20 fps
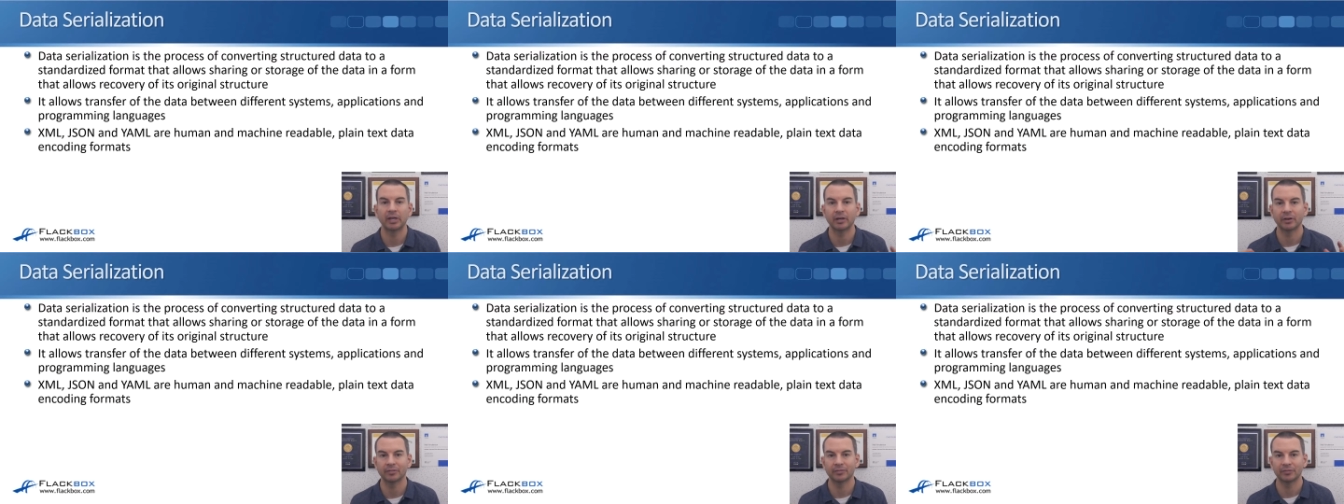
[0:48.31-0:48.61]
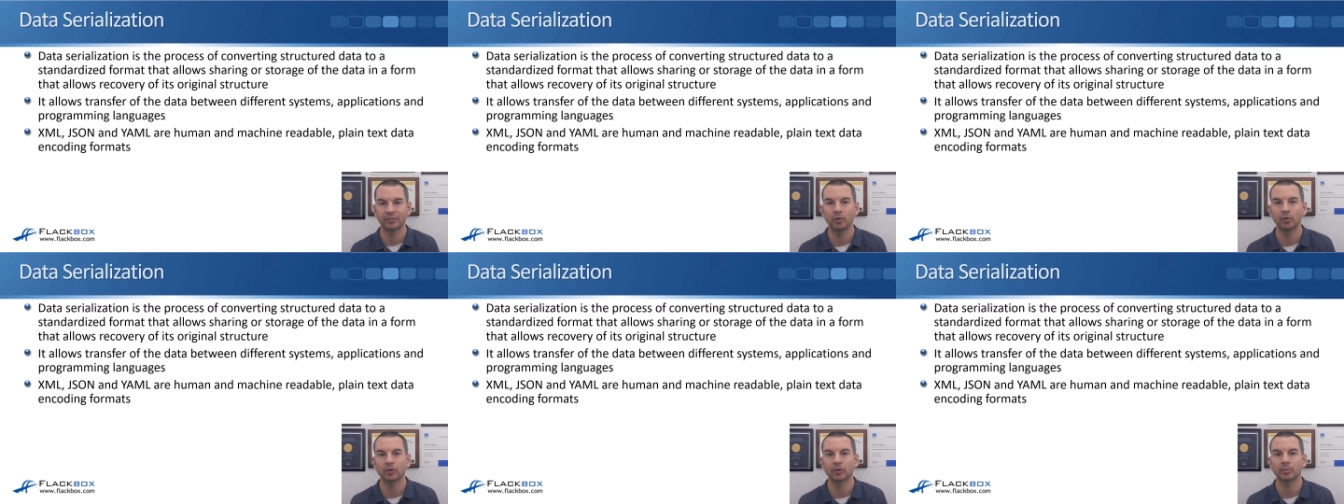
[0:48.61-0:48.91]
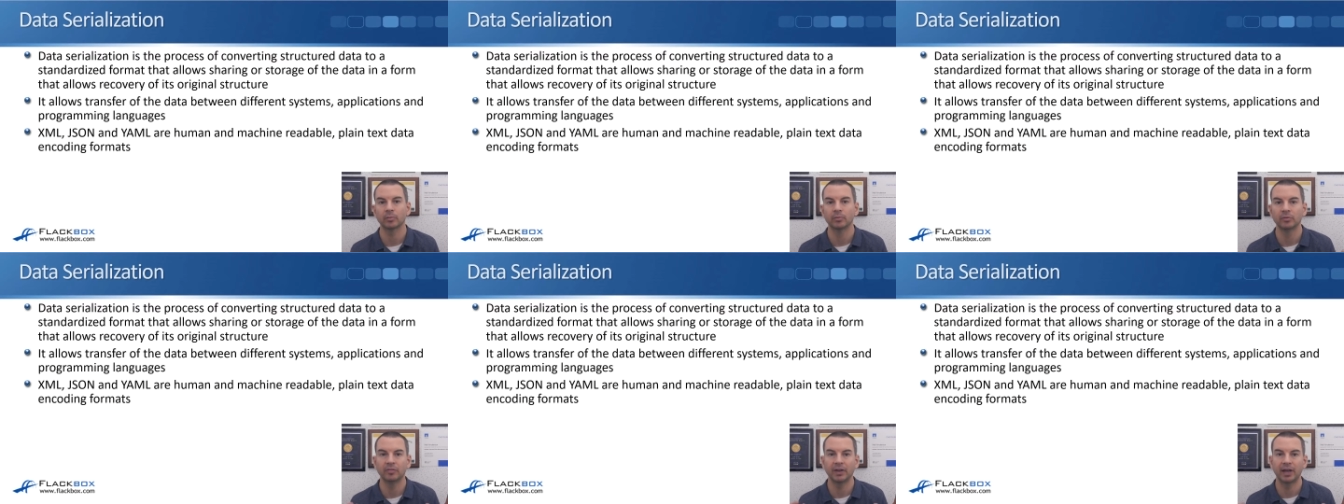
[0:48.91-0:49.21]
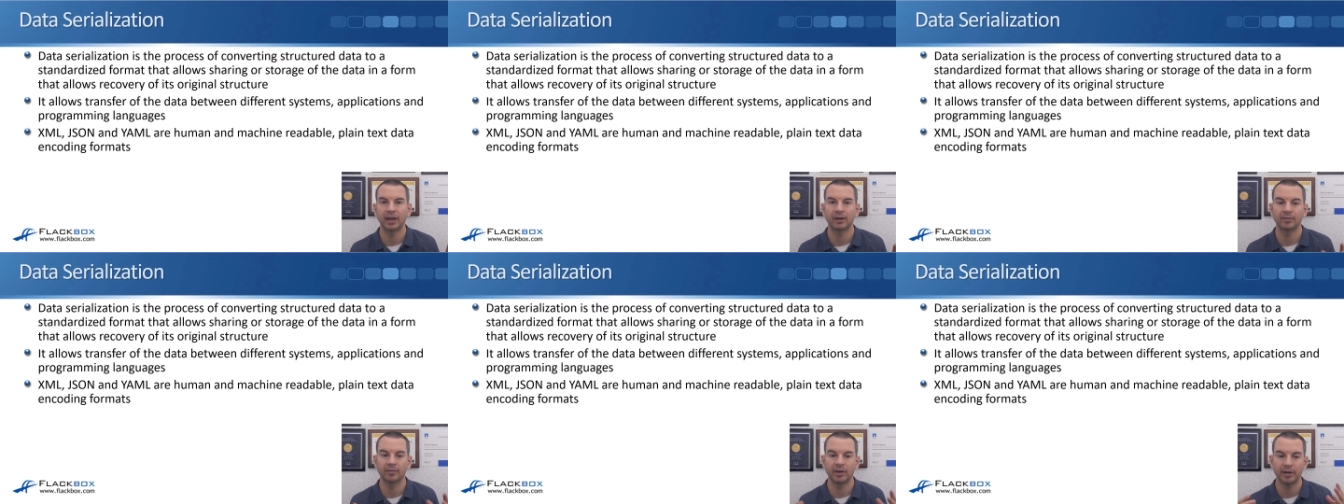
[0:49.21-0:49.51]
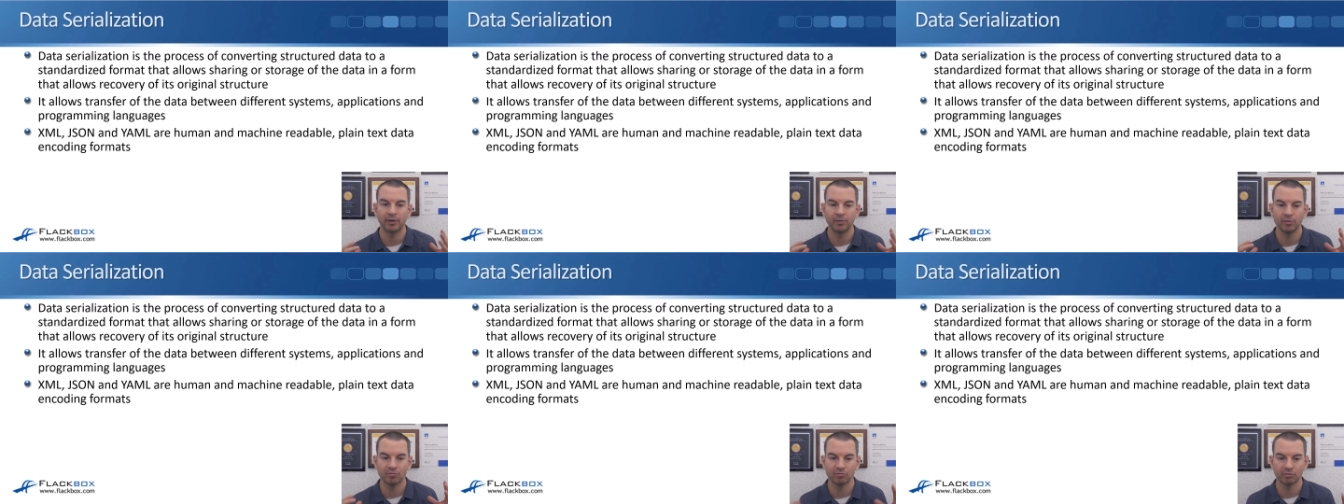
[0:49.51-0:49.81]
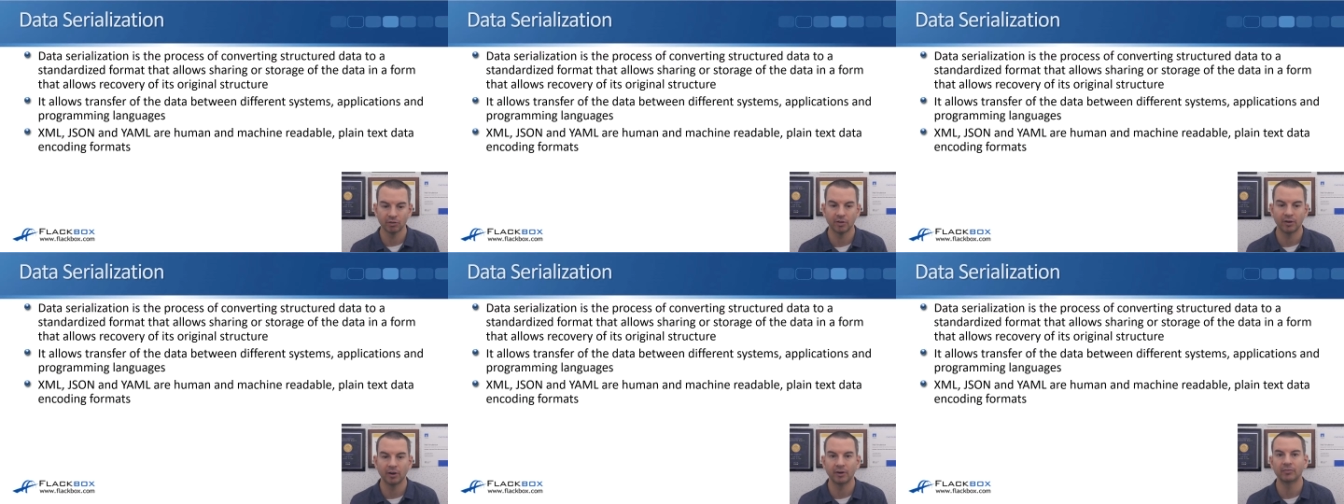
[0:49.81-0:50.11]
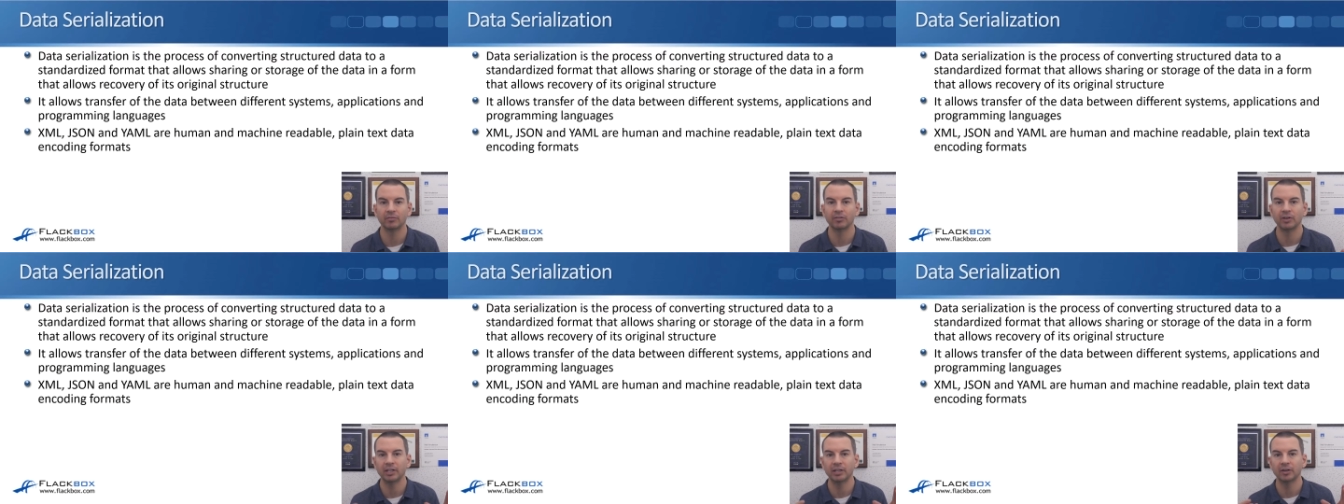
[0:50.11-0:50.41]
in a form that allows
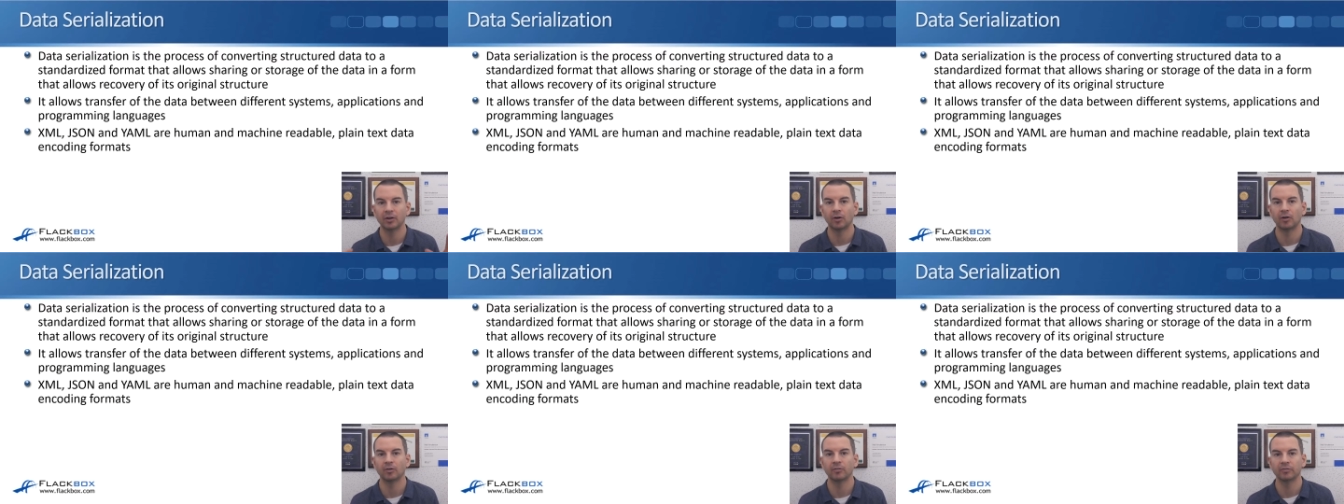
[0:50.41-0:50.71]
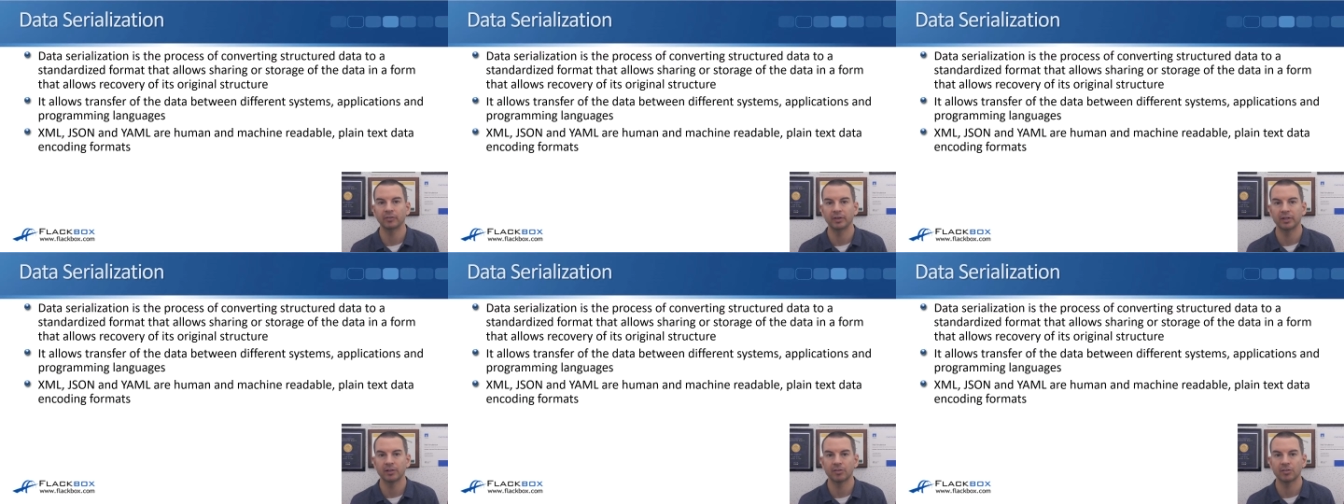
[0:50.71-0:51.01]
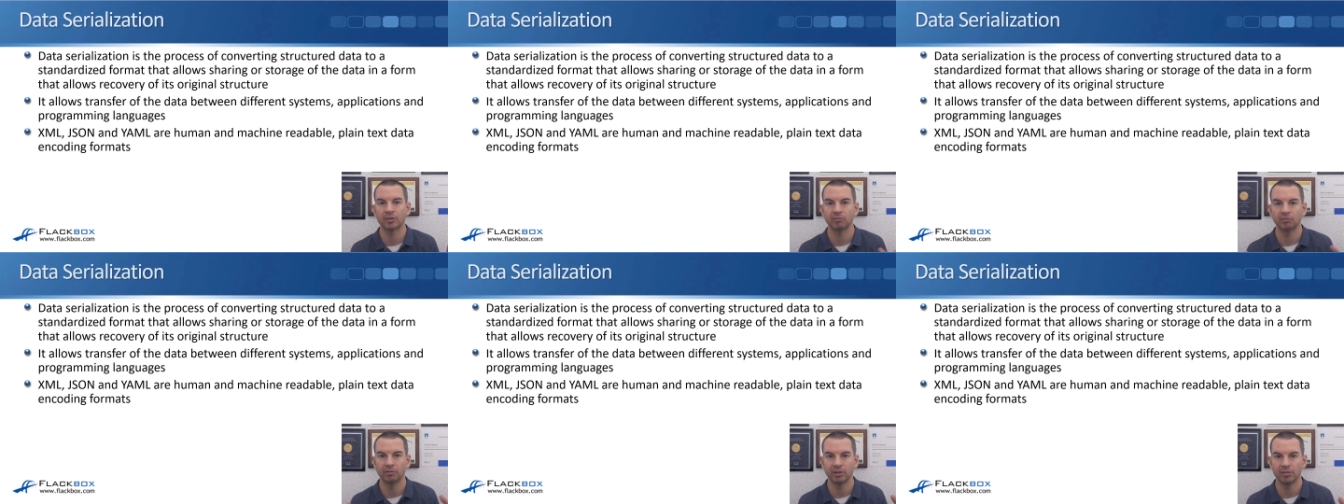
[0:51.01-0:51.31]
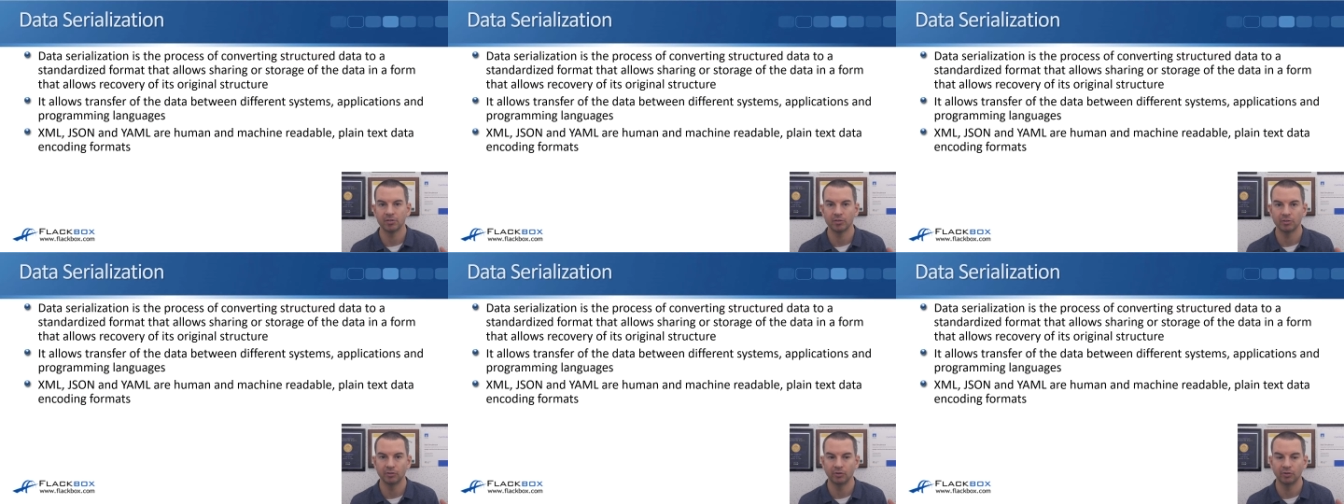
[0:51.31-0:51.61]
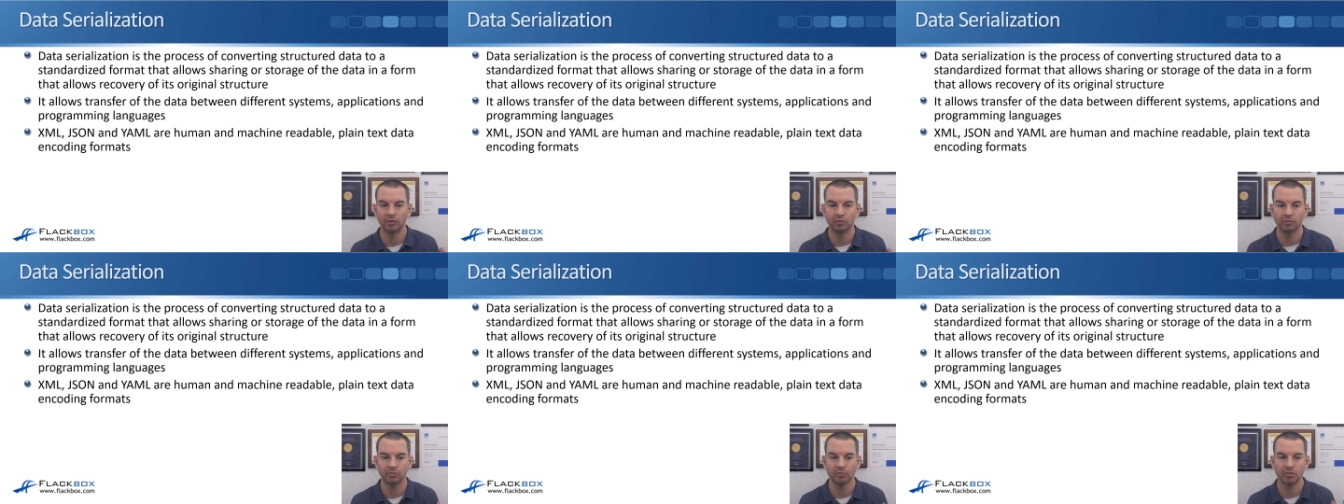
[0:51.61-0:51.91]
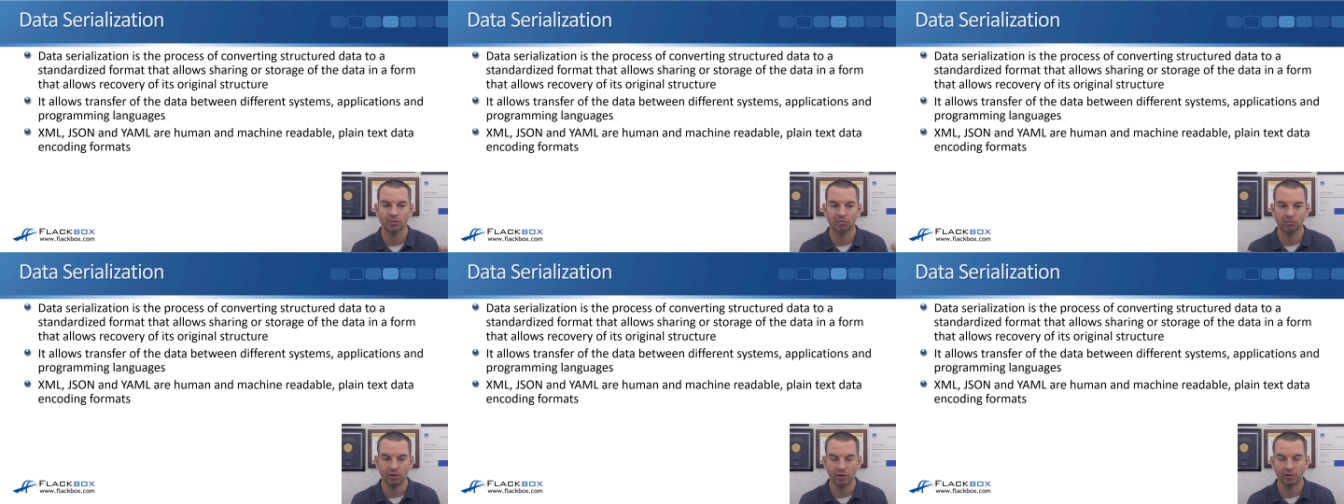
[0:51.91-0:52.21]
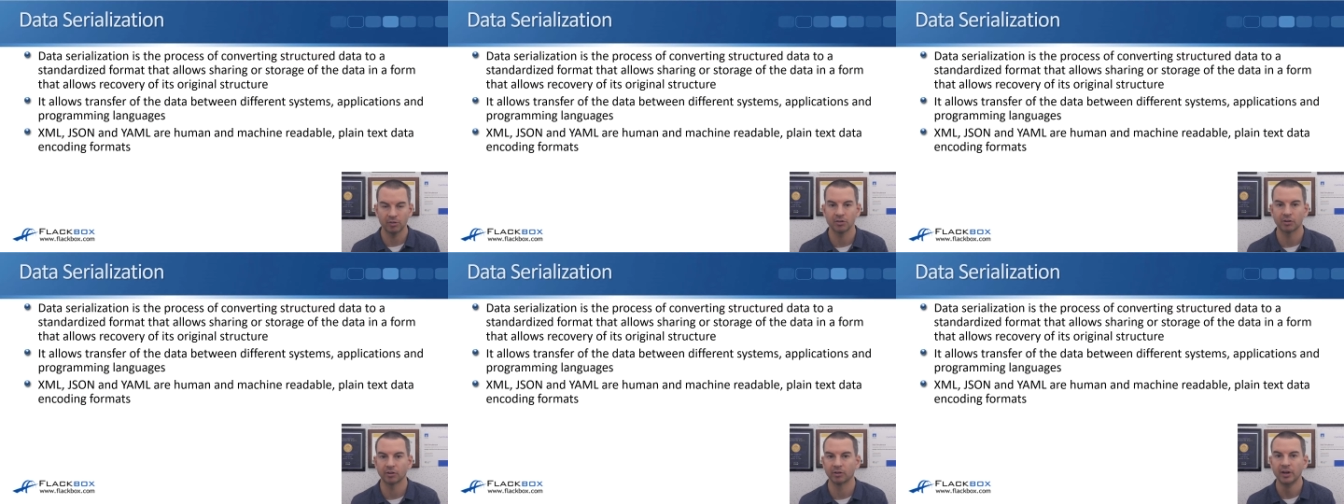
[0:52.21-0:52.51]
recovery of its original
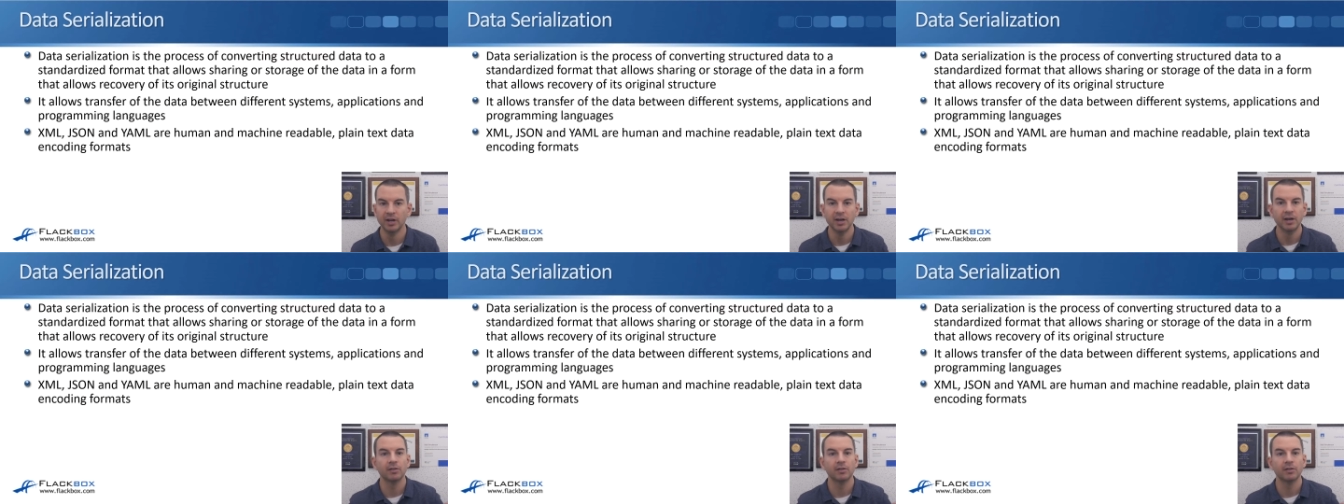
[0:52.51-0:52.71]
structure.